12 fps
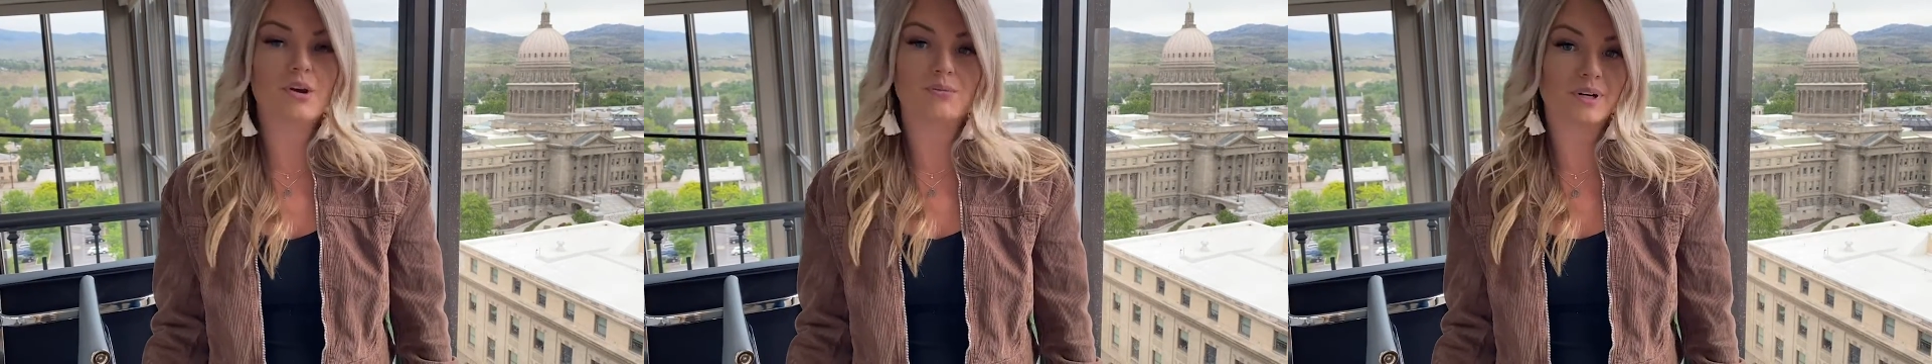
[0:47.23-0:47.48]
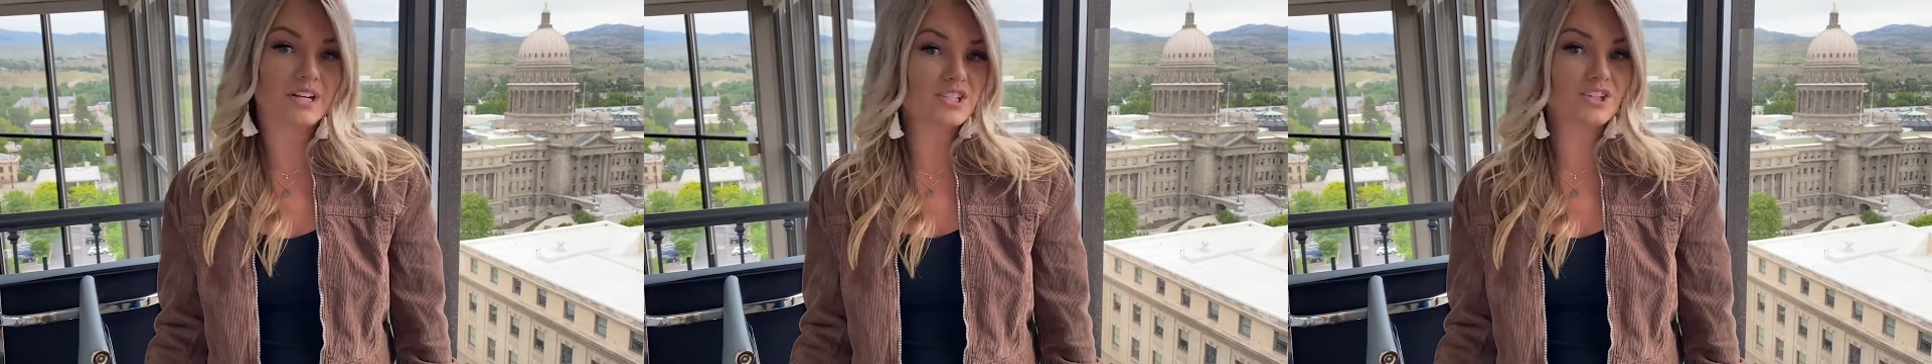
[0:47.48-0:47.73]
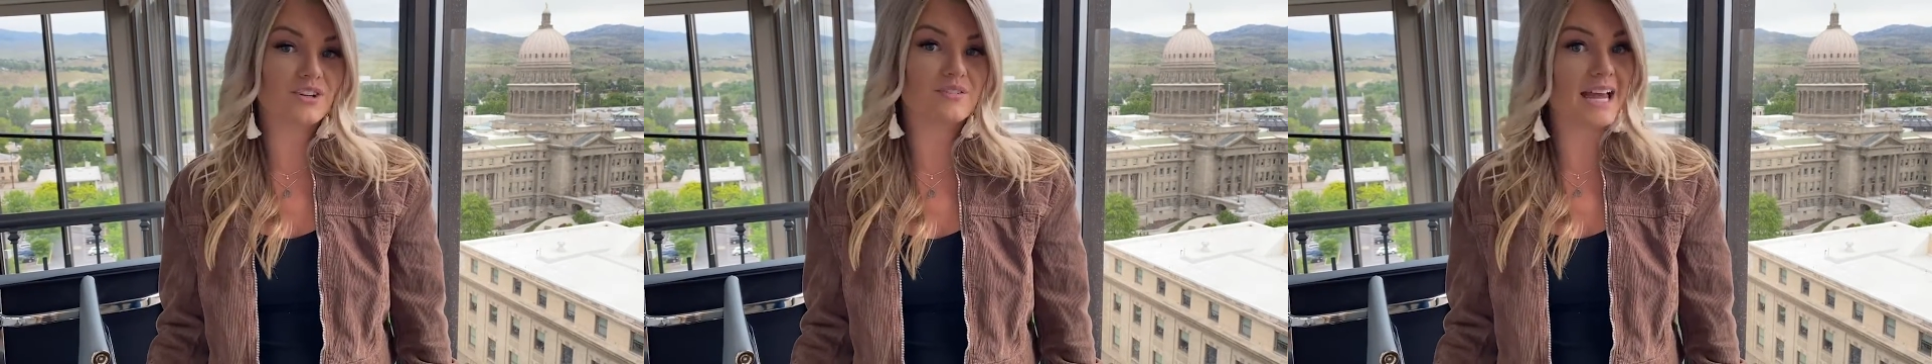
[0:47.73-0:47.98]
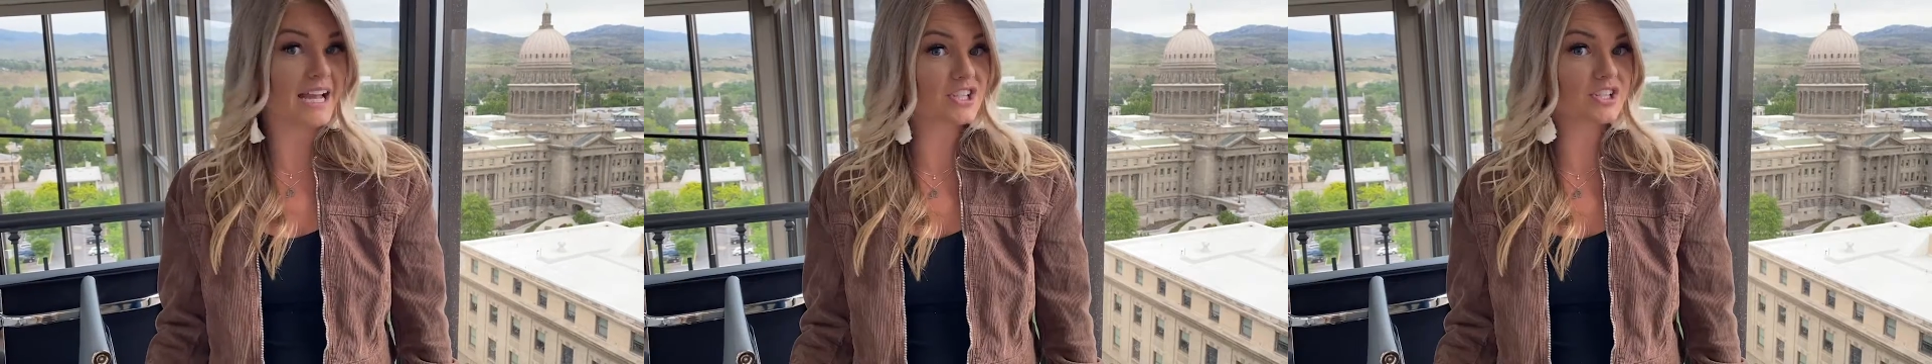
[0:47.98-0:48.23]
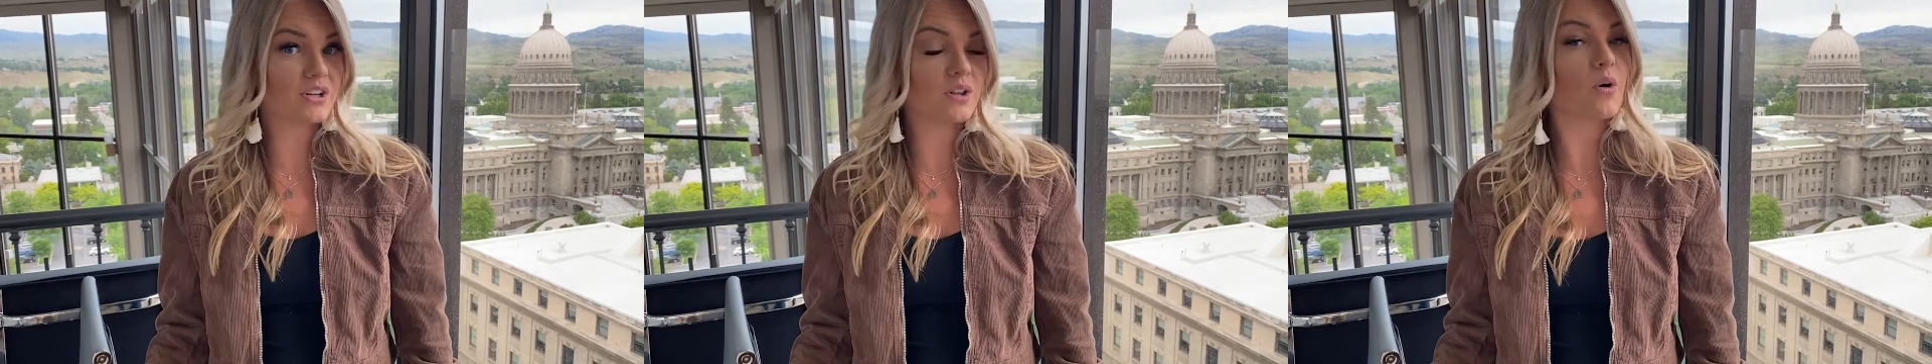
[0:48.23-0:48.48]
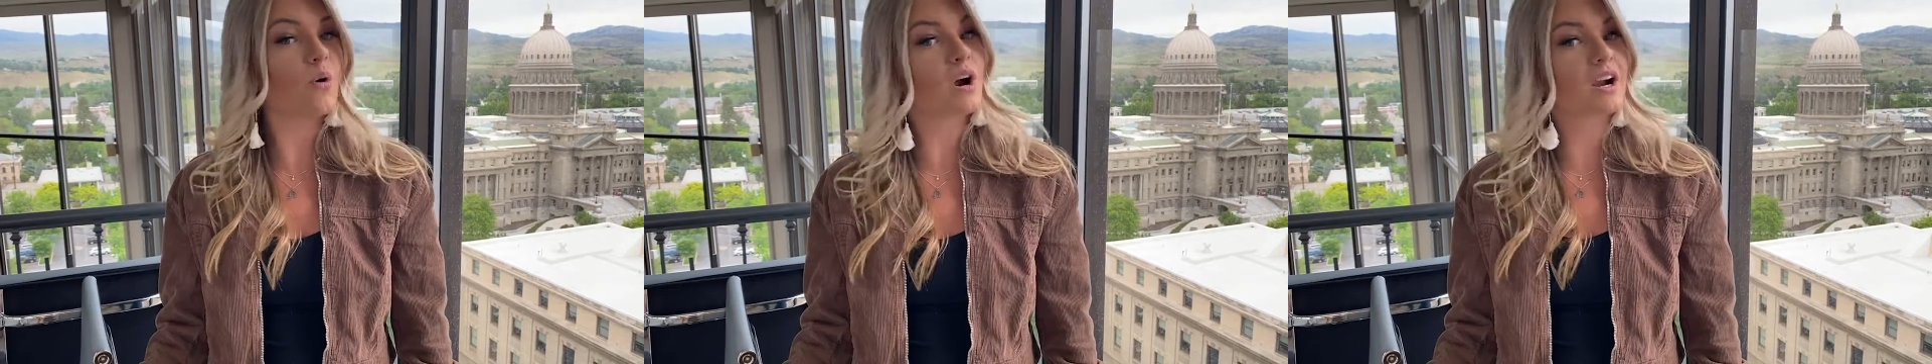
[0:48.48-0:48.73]
regional, national,
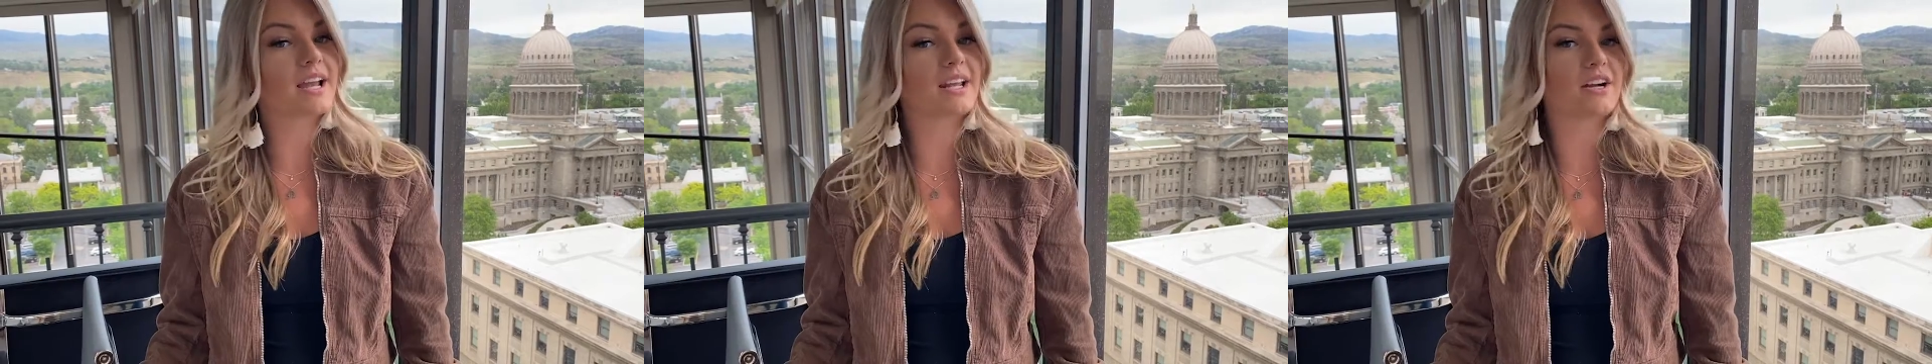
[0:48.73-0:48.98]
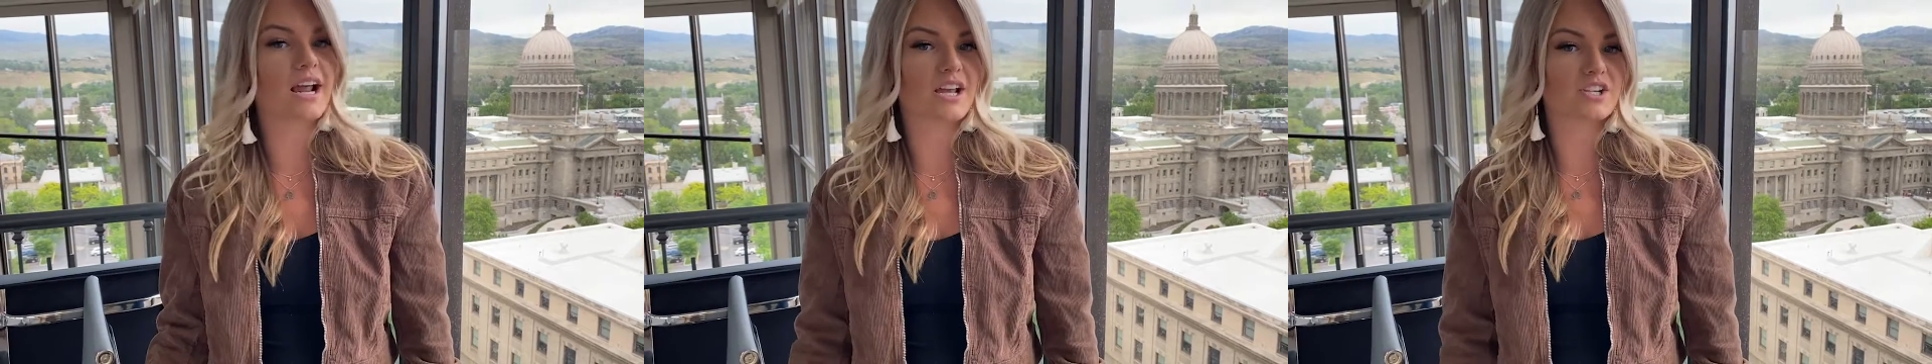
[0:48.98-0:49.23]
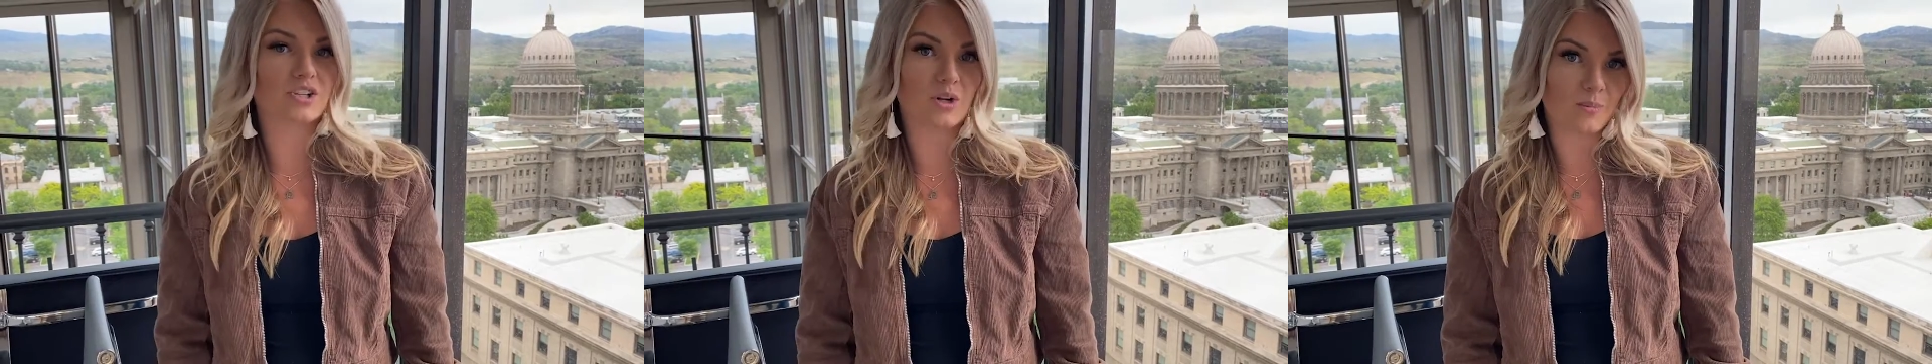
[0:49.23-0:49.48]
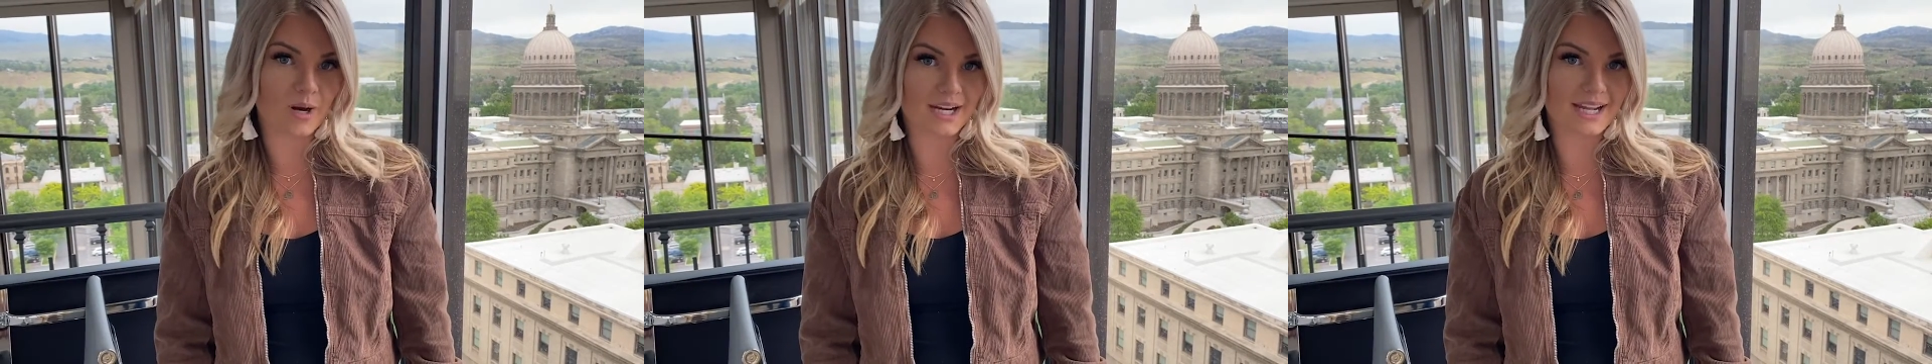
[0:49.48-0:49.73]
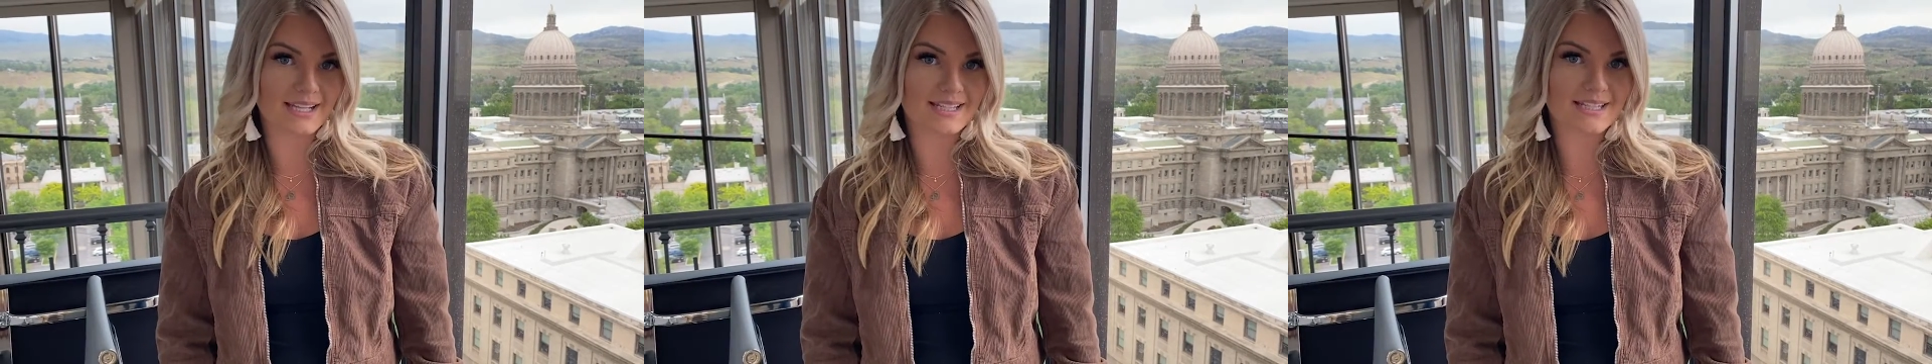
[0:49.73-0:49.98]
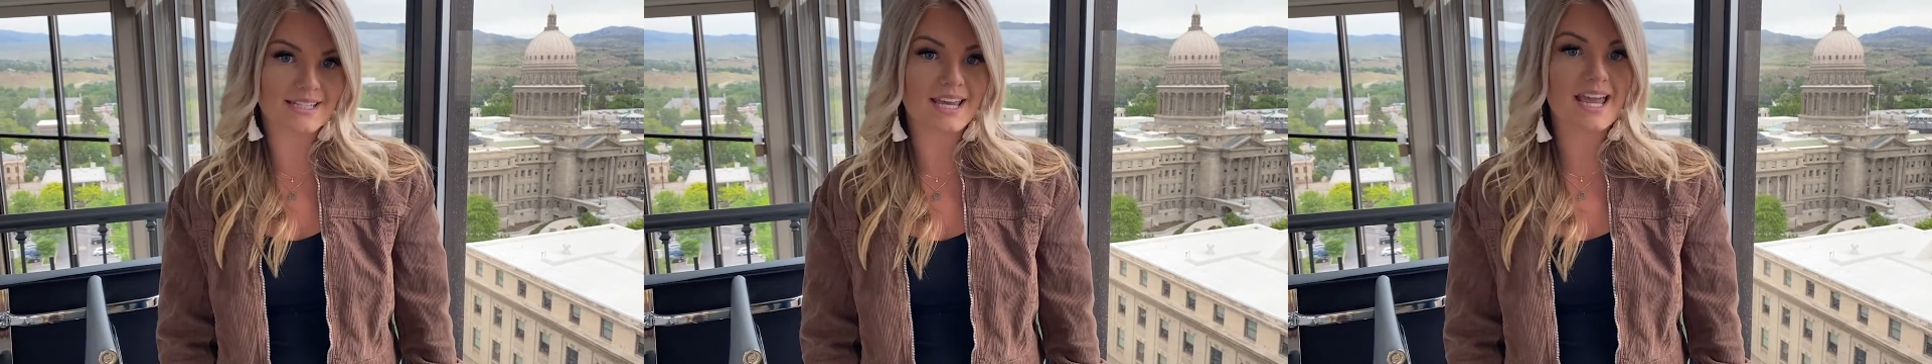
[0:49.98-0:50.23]
or international
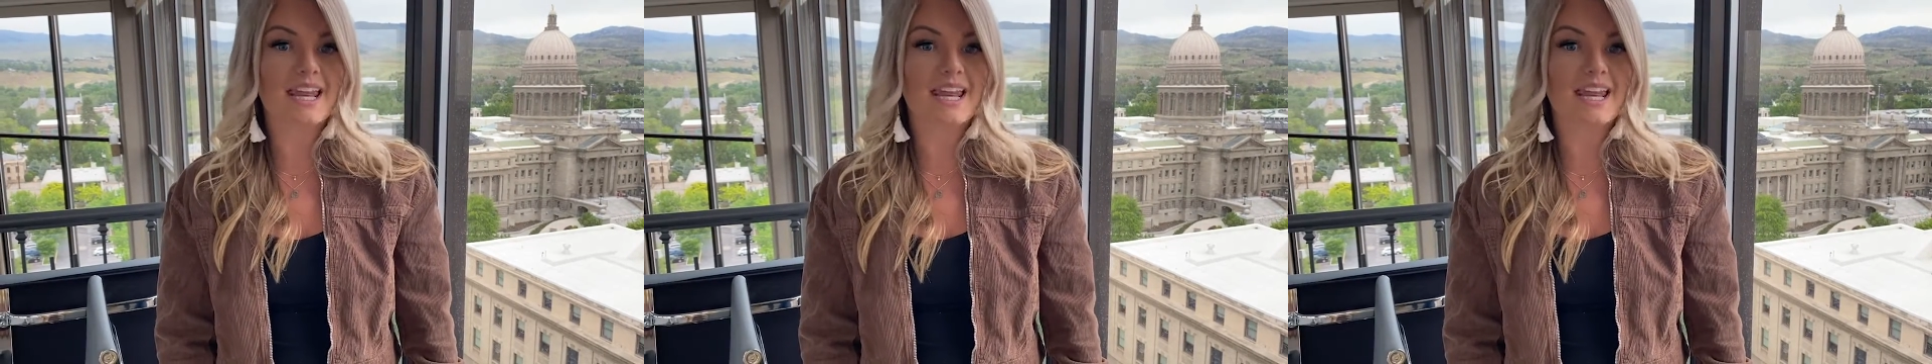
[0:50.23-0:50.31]
markets?